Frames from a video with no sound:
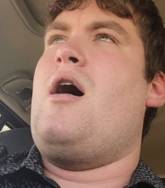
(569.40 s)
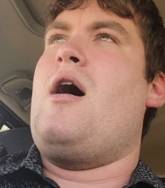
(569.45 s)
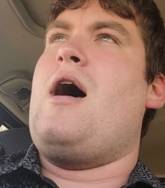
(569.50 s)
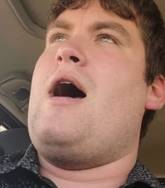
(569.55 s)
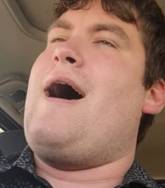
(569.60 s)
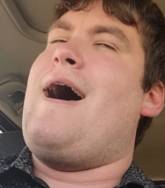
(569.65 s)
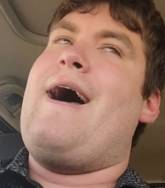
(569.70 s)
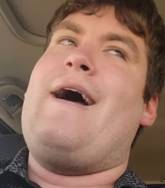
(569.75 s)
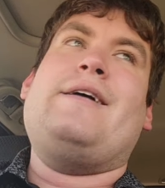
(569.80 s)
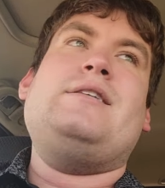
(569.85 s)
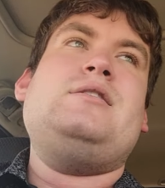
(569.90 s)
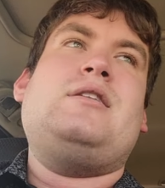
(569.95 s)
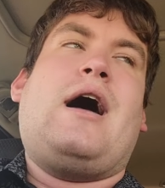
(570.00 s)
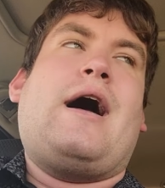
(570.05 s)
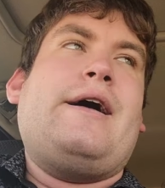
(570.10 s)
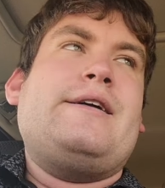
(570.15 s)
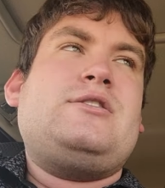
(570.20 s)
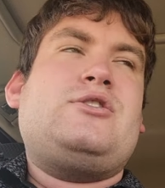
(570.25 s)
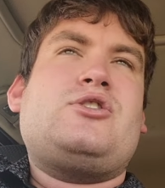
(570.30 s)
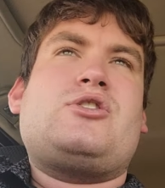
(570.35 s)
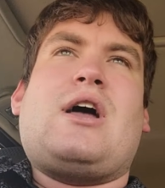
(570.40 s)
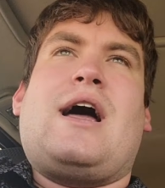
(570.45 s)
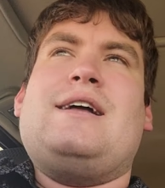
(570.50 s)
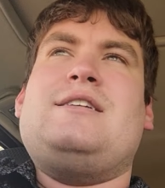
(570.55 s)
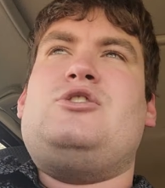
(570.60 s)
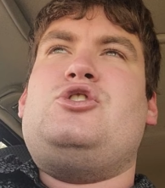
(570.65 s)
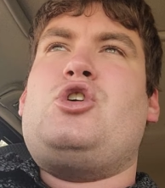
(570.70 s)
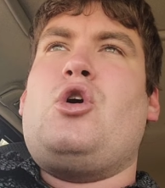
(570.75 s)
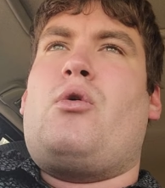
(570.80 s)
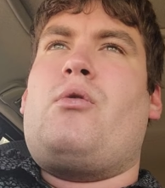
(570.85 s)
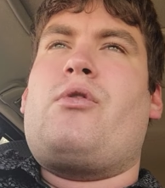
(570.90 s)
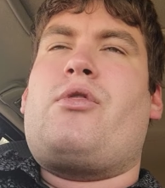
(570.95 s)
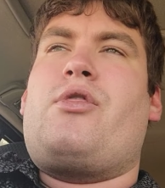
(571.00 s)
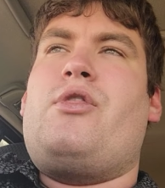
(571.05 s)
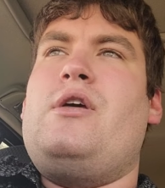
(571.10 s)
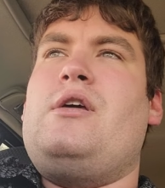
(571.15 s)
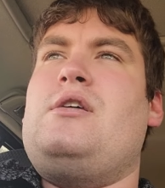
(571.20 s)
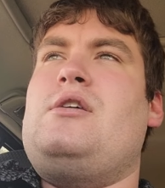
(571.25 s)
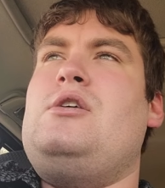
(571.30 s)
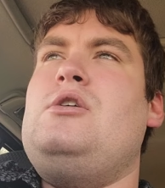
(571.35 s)
I don't
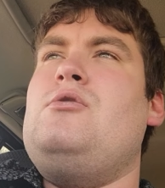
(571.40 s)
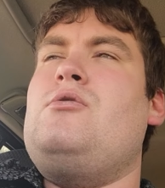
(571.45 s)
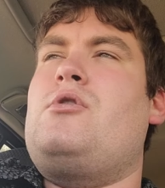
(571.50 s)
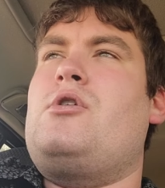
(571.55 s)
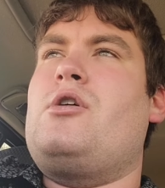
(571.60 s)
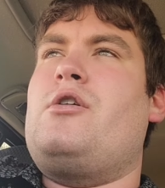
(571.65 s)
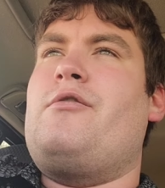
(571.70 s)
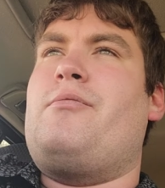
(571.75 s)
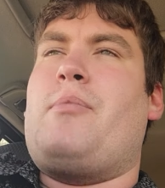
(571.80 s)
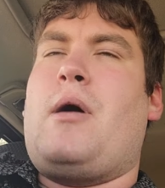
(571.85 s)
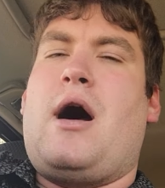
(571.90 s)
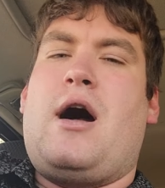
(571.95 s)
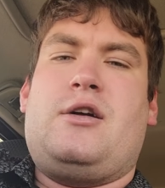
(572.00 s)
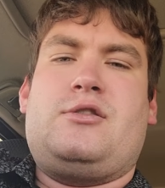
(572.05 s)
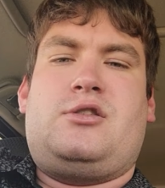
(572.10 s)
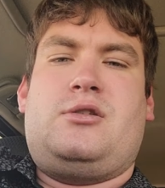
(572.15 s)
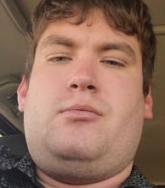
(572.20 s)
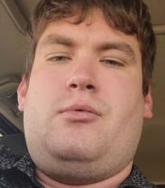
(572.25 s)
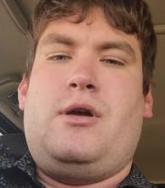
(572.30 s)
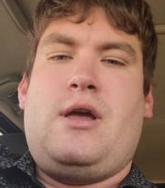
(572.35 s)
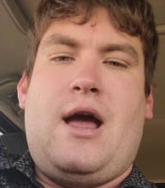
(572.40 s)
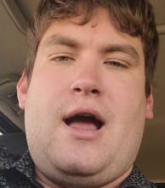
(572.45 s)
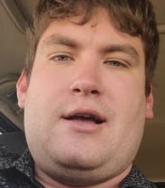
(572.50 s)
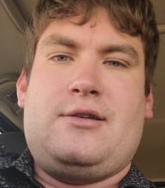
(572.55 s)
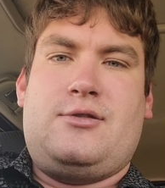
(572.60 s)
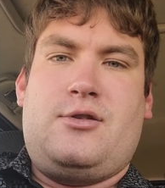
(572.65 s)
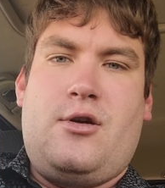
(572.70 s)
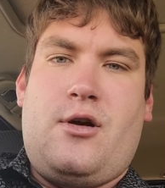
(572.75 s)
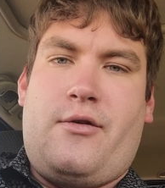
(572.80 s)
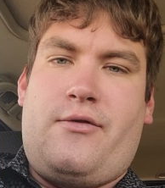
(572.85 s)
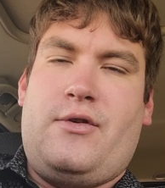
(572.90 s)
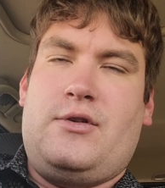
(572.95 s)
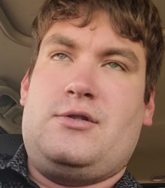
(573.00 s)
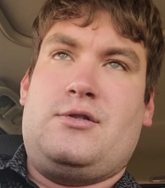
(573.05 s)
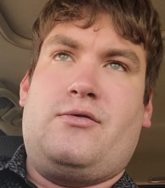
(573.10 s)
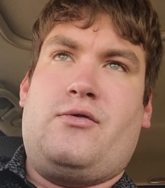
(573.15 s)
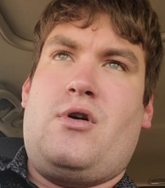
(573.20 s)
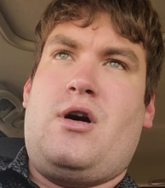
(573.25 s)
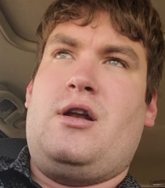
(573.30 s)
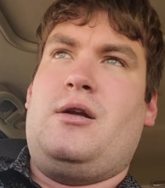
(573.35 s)
think you could have possibly asked the
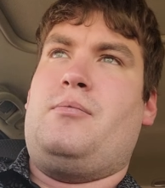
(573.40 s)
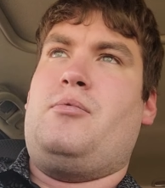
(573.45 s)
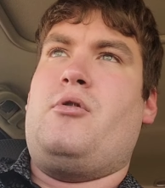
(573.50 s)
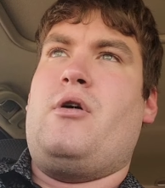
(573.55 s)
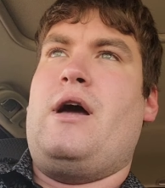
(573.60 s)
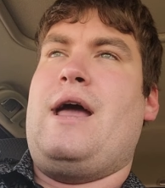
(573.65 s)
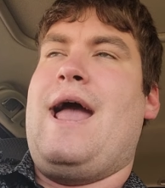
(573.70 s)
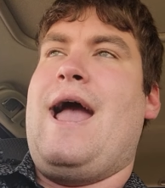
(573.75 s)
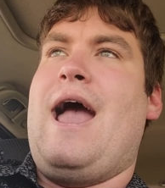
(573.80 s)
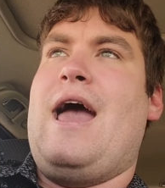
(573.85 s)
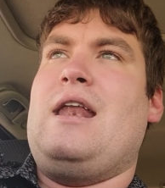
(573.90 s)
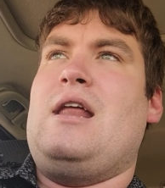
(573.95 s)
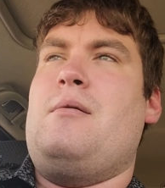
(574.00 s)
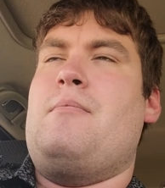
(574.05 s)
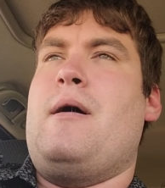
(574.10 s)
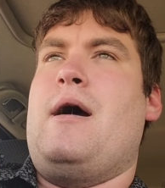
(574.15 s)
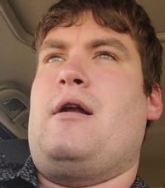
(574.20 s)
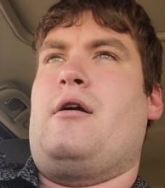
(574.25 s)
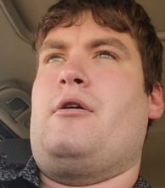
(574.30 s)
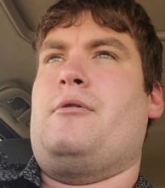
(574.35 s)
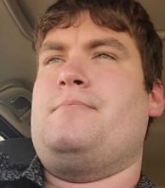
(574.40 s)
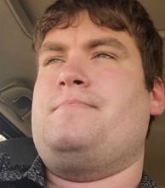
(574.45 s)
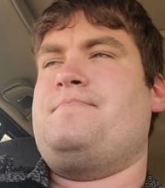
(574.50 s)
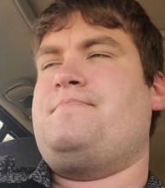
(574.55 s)
offensive line to play any better.